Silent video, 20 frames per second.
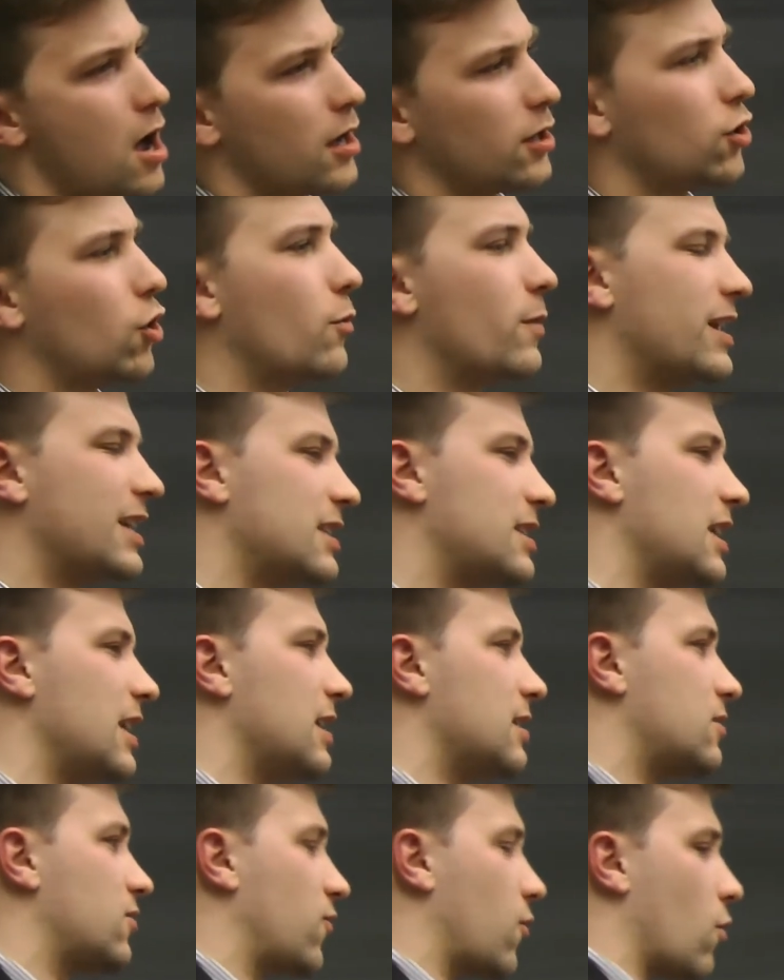no,
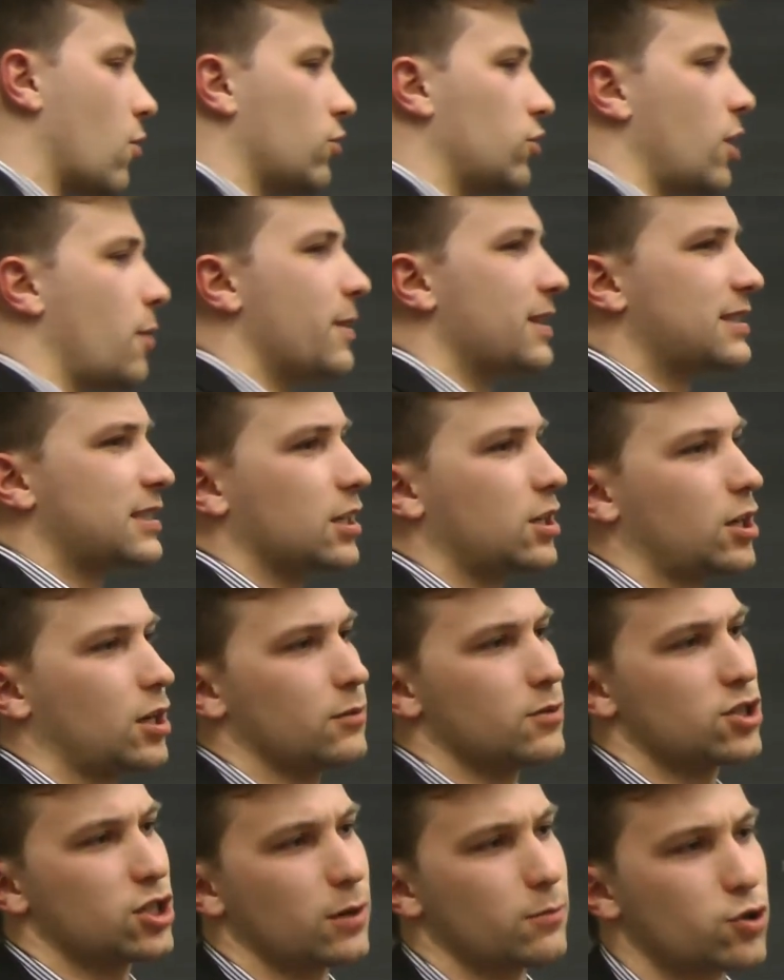it's for domestic
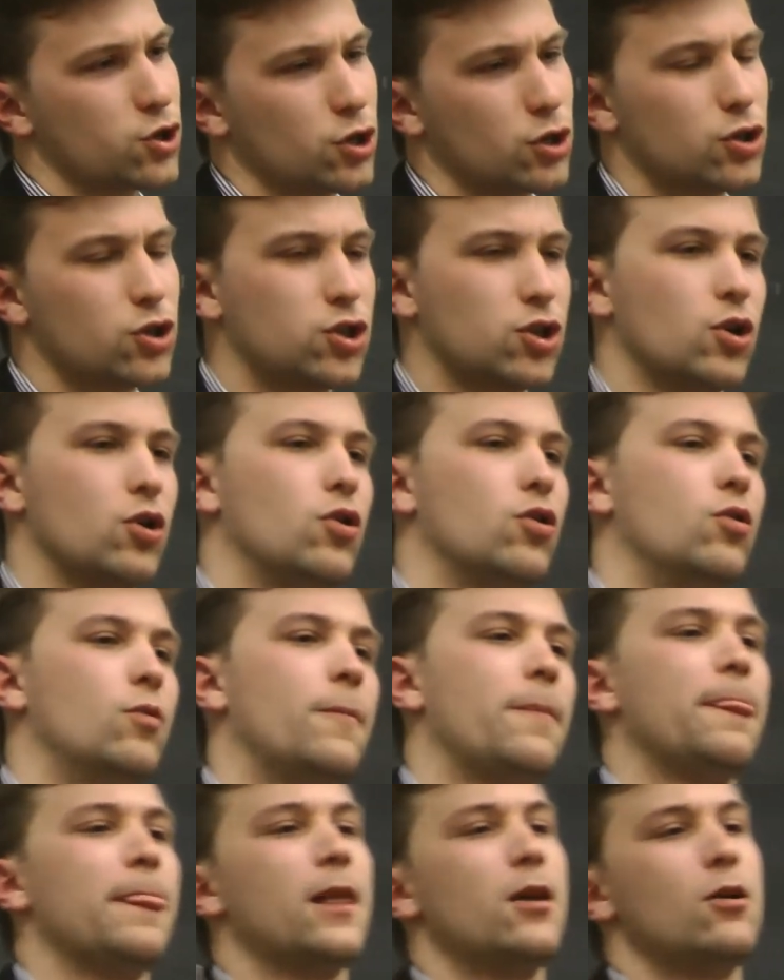consumption, so